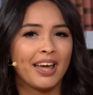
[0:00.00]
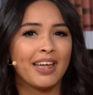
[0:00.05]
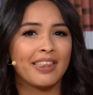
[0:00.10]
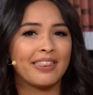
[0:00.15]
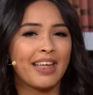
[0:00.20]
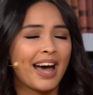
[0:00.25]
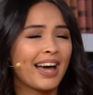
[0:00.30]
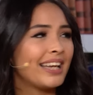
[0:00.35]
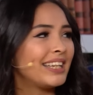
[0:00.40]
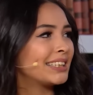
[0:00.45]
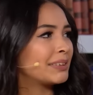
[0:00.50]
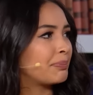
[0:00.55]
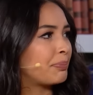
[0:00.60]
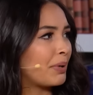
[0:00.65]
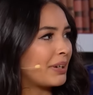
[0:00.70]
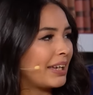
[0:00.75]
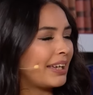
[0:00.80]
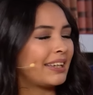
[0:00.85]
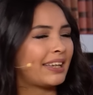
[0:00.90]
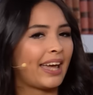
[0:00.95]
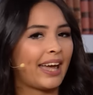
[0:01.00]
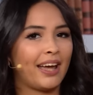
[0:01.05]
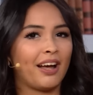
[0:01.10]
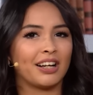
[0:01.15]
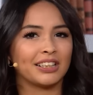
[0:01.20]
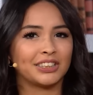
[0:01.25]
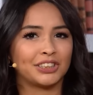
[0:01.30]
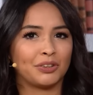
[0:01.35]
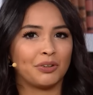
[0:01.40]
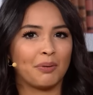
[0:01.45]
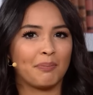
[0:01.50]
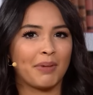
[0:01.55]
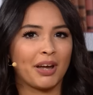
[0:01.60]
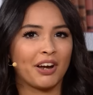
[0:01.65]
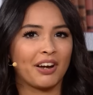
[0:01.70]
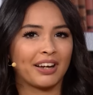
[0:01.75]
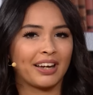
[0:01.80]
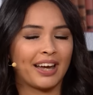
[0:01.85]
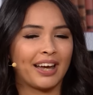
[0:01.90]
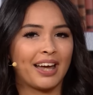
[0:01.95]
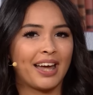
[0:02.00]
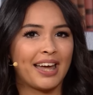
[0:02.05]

That yeah. is bringing chaos to America.